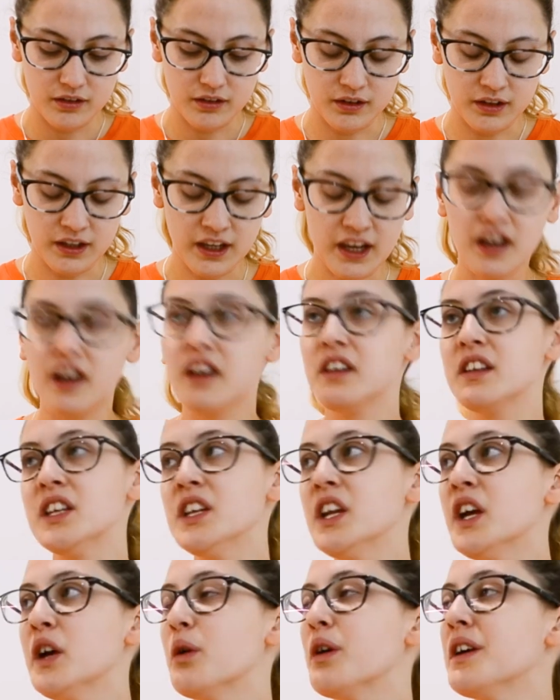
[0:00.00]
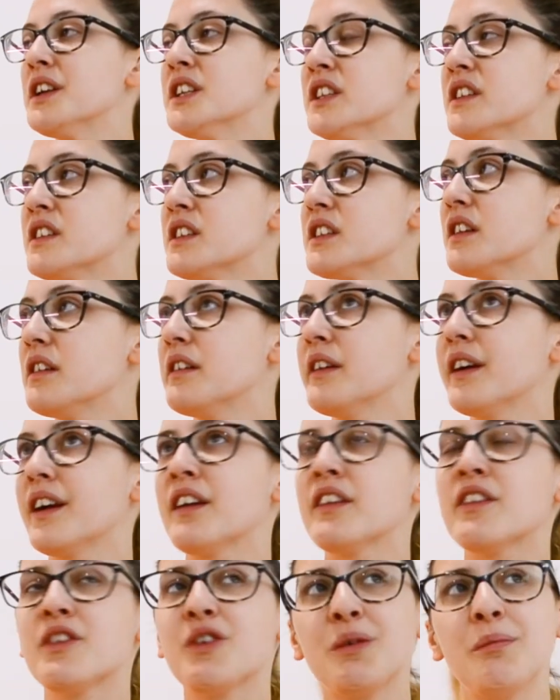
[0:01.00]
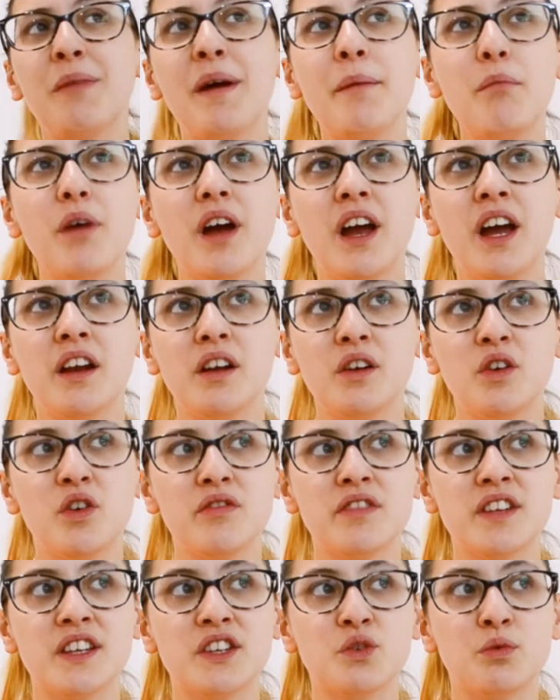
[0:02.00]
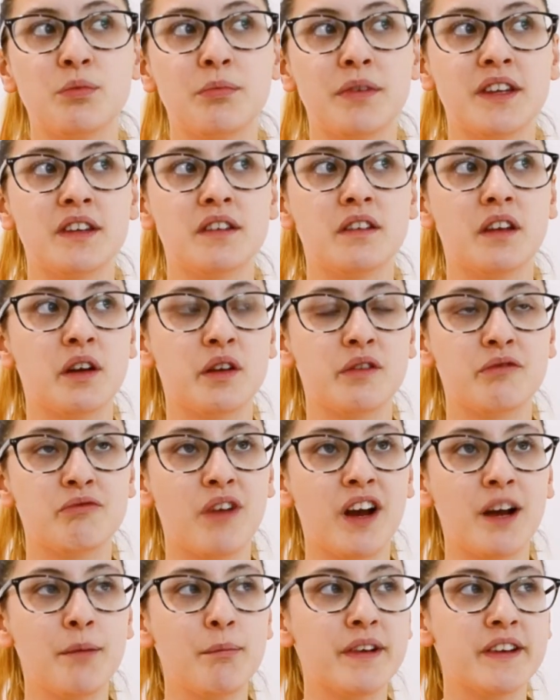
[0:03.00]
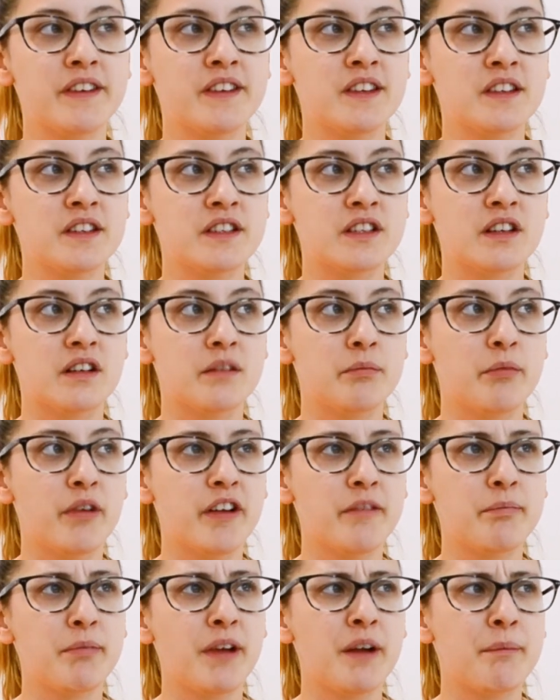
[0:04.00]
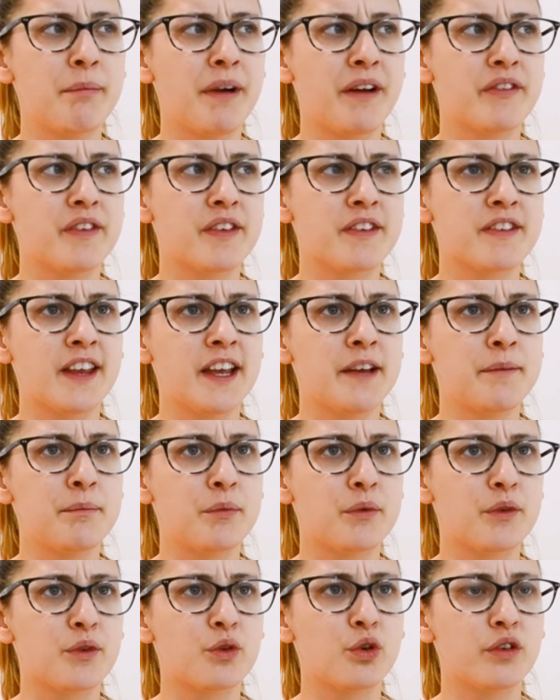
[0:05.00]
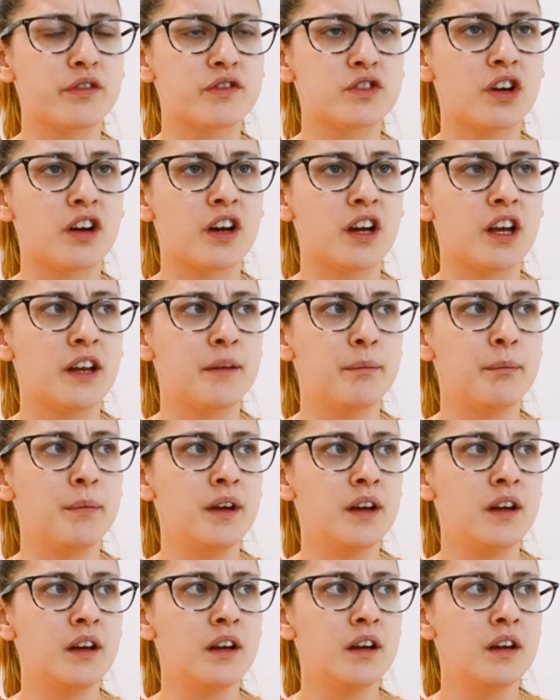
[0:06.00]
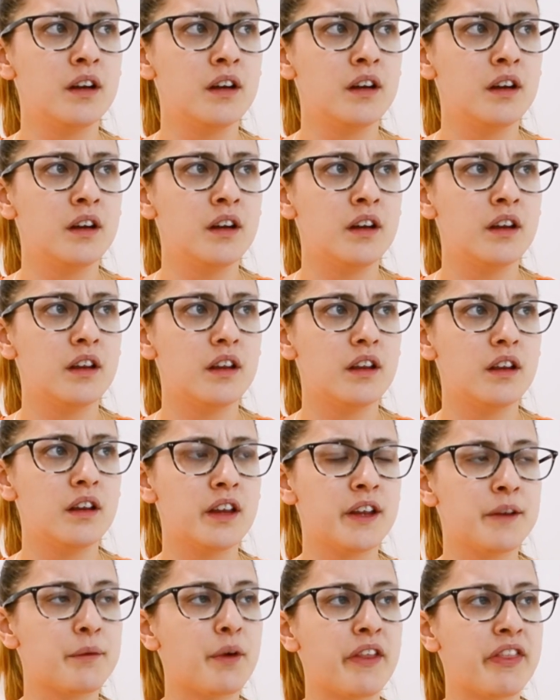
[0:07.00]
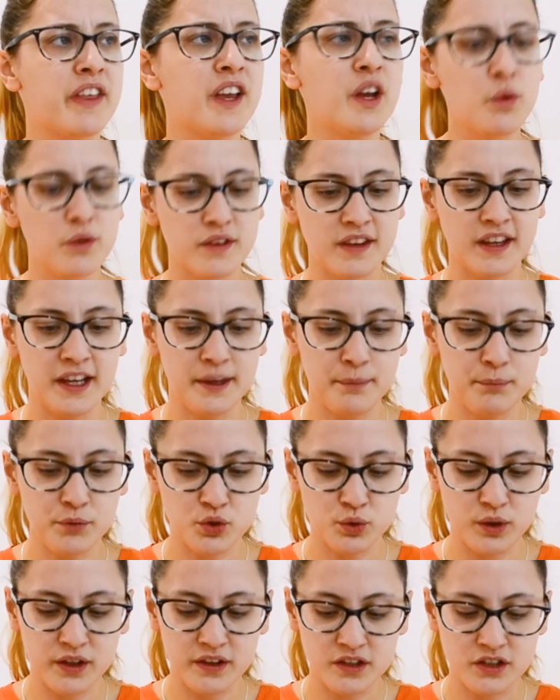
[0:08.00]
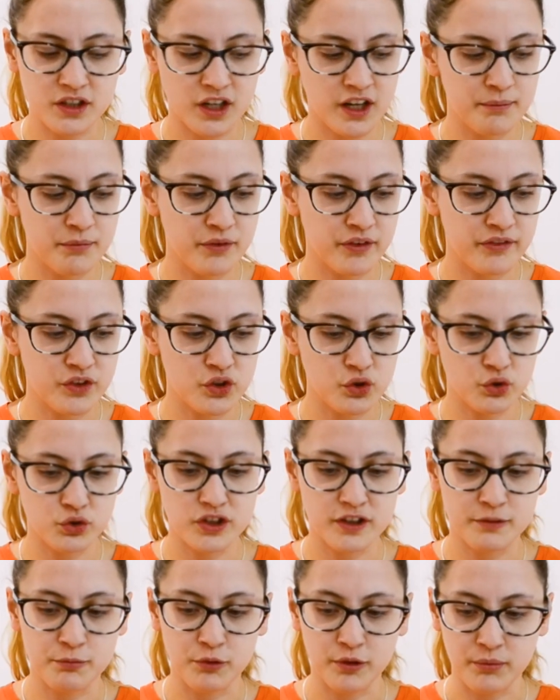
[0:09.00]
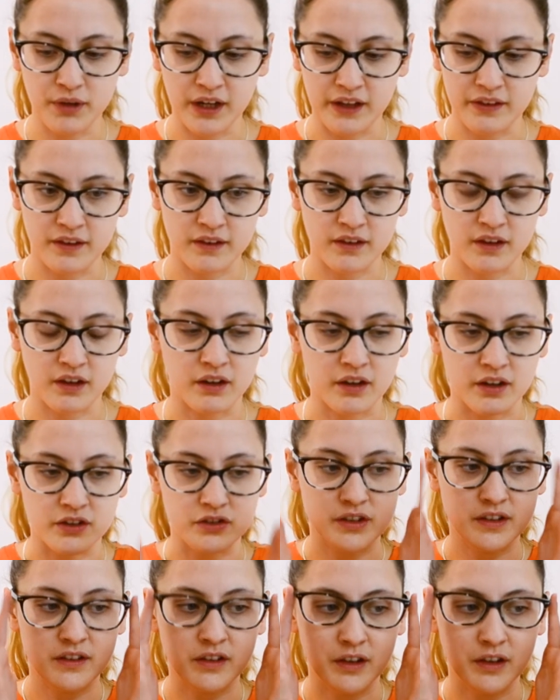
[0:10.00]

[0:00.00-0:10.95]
Yeah, I don't know, because I remember I had a conversation with I rang my sister, it might have been about the same sort of time. I think it was in between the time of the doctor's appointment and the psychiatrist.